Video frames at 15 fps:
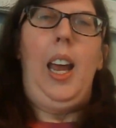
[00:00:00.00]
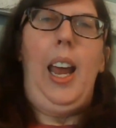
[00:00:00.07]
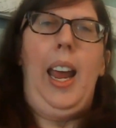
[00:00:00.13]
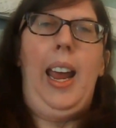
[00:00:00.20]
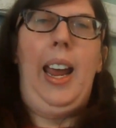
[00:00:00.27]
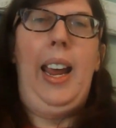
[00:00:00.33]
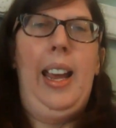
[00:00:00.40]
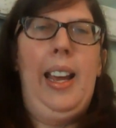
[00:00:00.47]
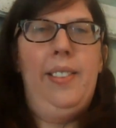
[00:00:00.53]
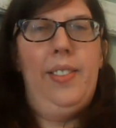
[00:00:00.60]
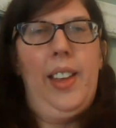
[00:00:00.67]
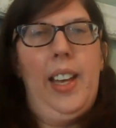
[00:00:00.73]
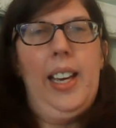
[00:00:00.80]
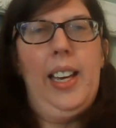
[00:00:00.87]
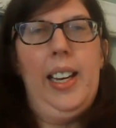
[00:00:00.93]
And
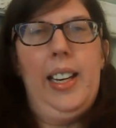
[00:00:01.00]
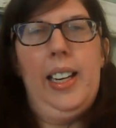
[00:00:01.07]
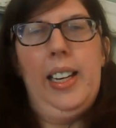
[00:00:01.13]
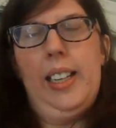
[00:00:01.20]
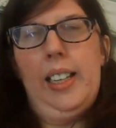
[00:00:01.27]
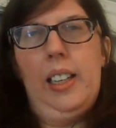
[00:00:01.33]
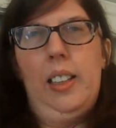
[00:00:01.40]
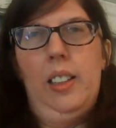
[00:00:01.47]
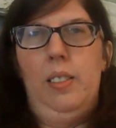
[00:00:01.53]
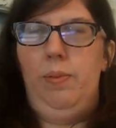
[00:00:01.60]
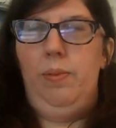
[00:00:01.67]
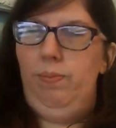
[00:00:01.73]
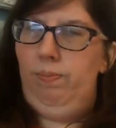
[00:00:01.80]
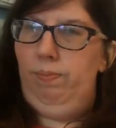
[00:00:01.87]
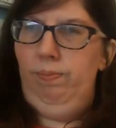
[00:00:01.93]
they
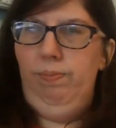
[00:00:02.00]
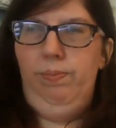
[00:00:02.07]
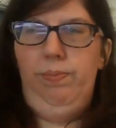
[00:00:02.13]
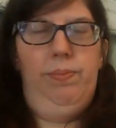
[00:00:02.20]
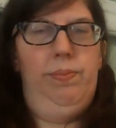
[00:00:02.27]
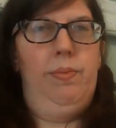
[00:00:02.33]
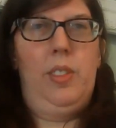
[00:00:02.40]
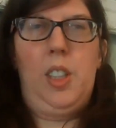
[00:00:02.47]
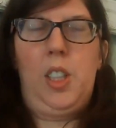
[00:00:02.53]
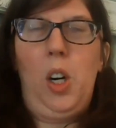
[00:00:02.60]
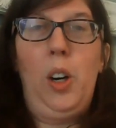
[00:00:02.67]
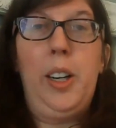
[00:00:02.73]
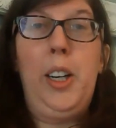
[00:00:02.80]
start